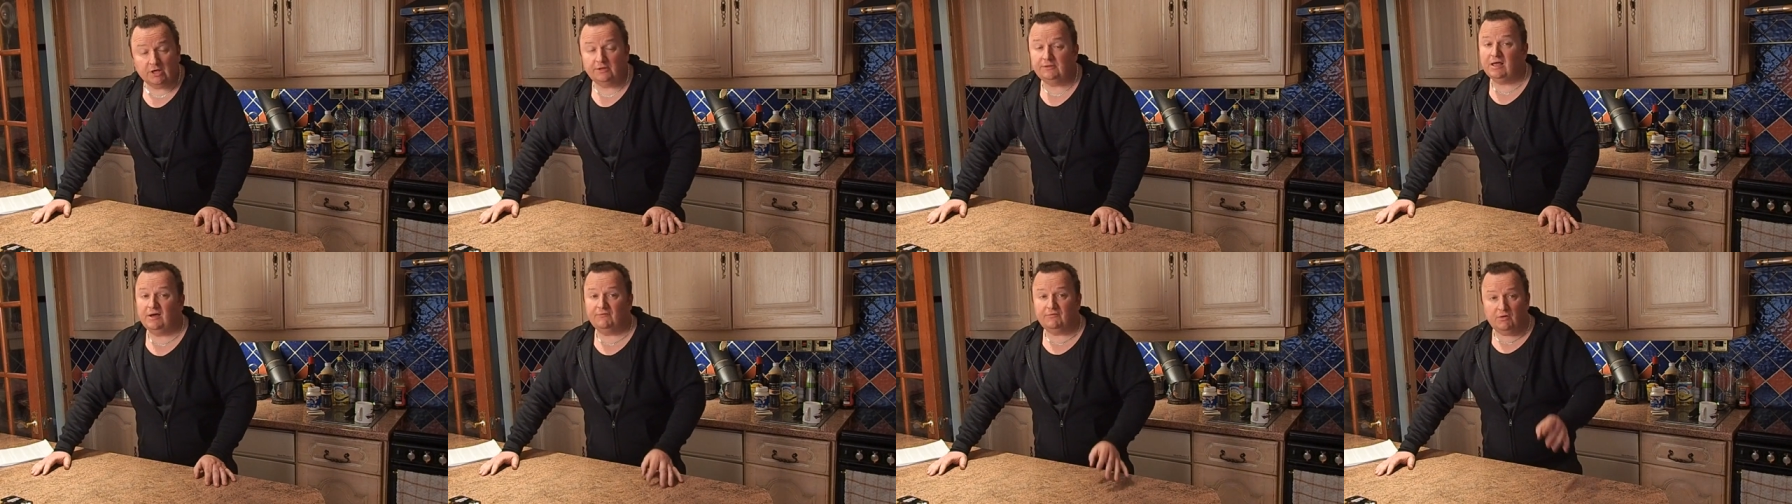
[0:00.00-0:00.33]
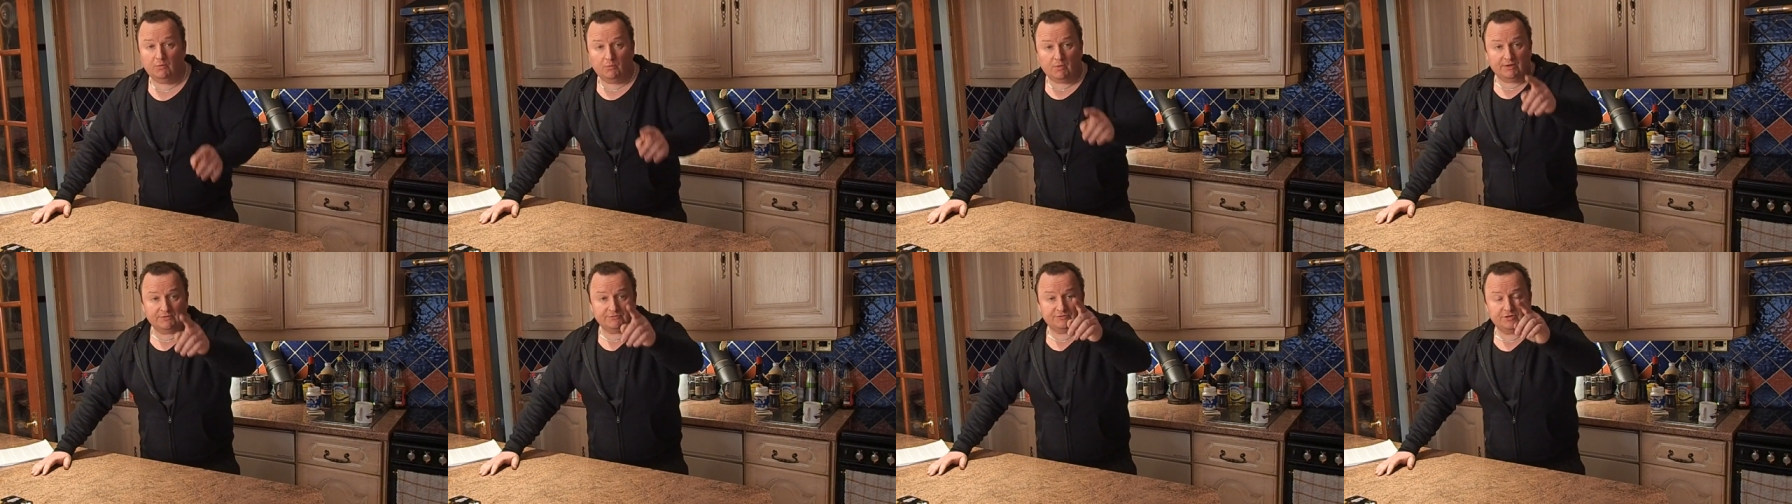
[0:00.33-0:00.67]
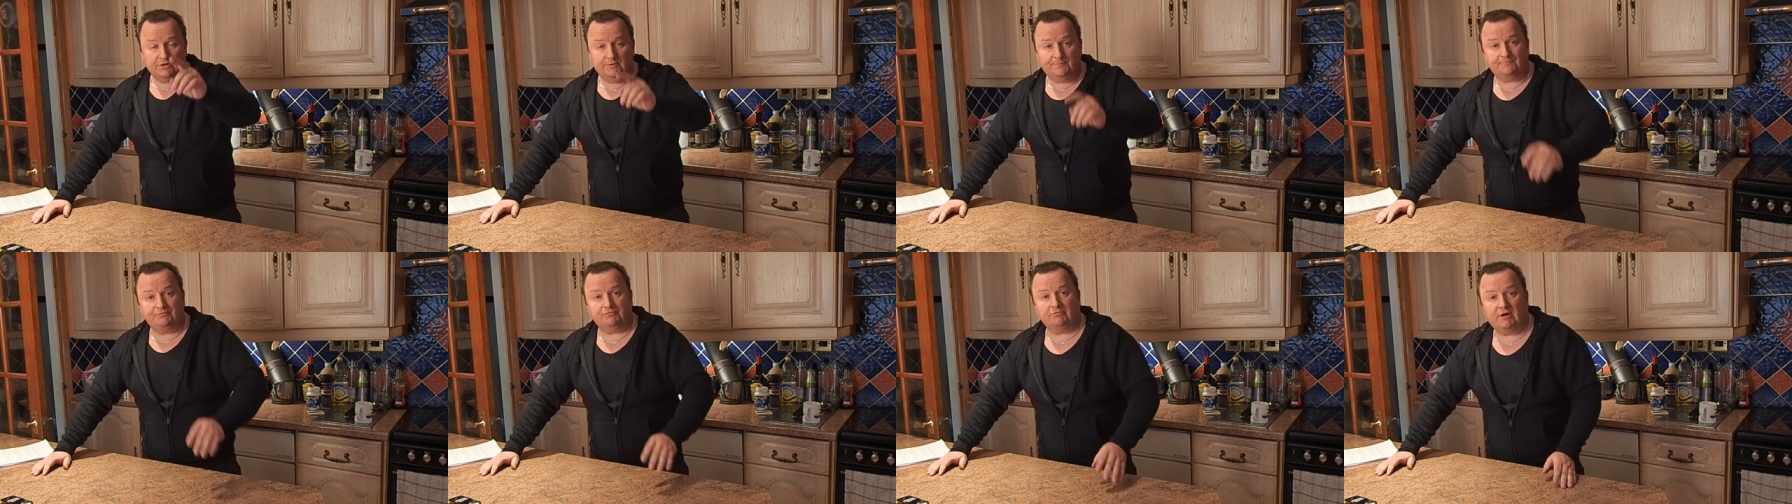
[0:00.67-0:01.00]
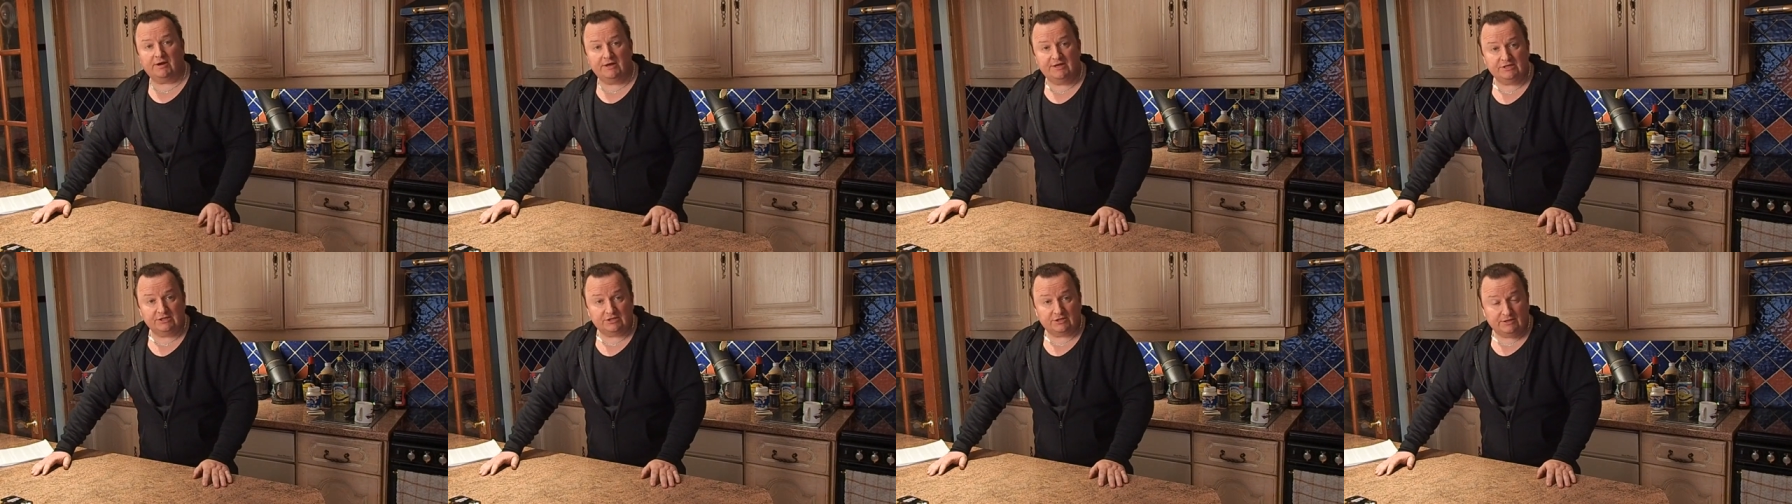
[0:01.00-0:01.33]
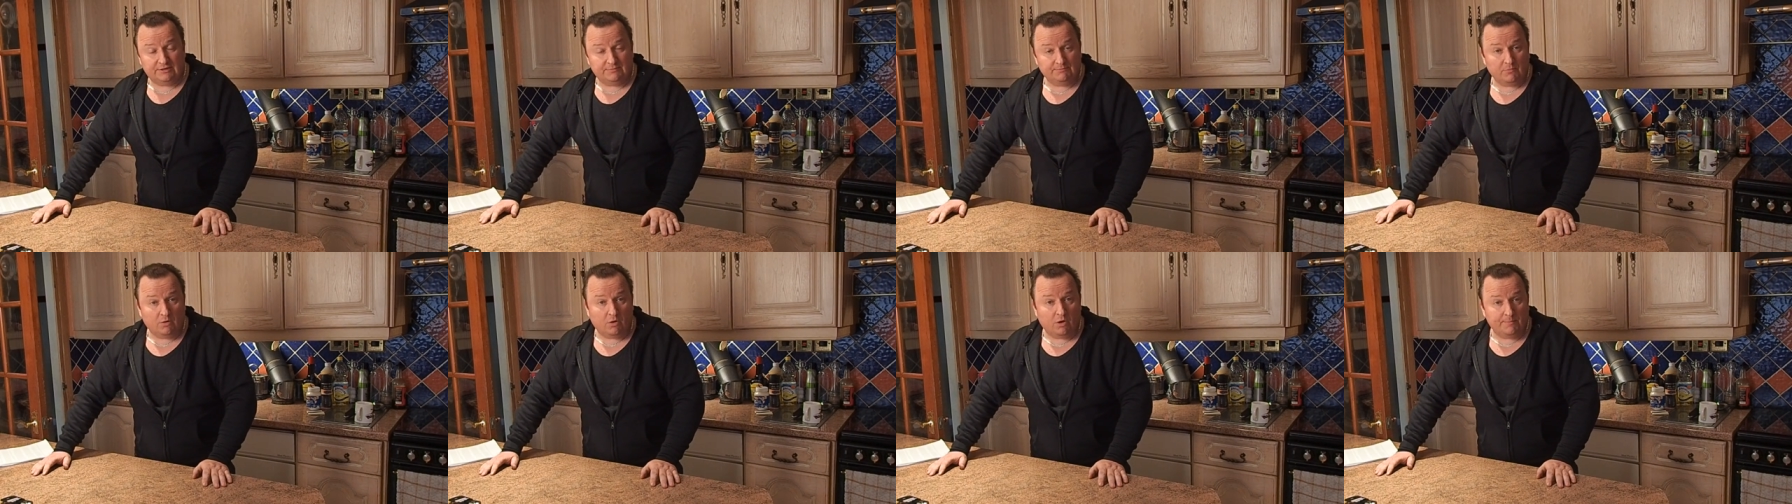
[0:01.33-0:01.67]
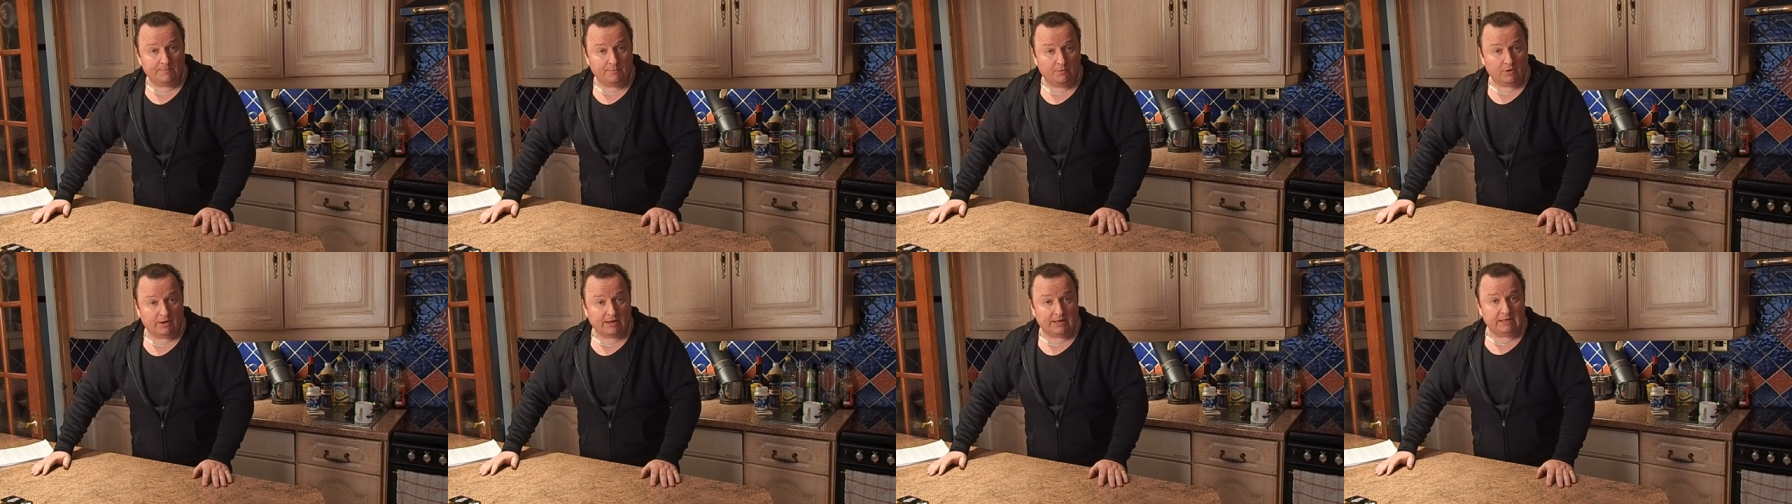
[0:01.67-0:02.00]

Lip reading: another one to praise in my book